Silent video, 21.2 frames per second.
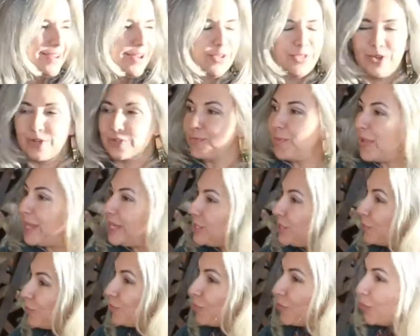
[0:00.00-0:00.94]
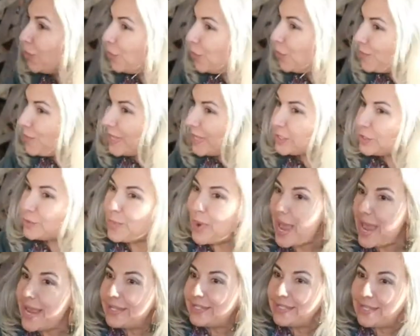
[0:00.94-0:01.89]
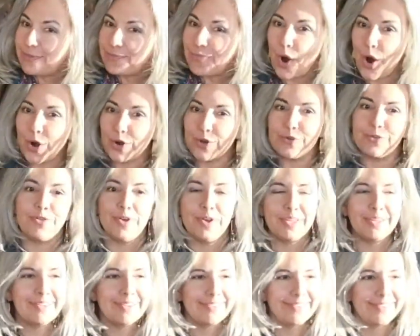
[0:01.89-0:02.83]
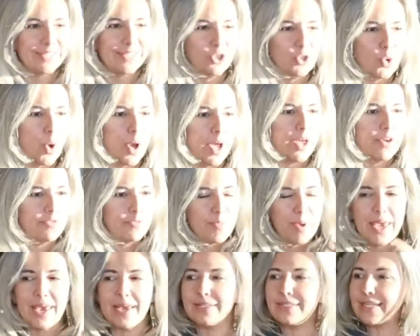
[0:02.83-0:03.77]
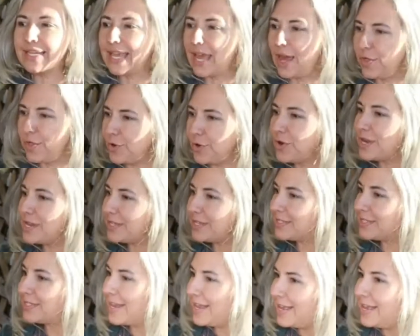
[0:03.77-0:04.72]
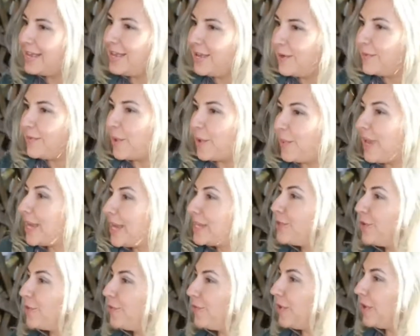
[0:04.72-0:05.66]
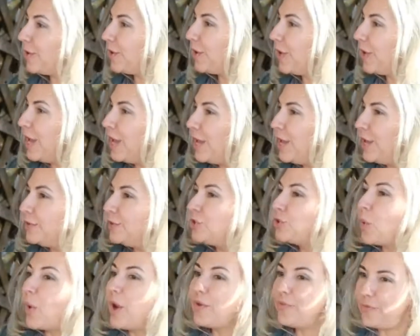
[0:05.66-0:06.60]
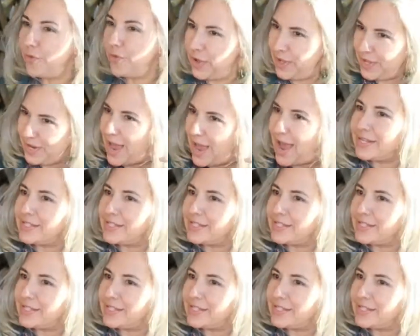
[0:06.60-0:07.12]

There's plenty of room and space, and part of the joy of being together is that we get to feel joyful and not as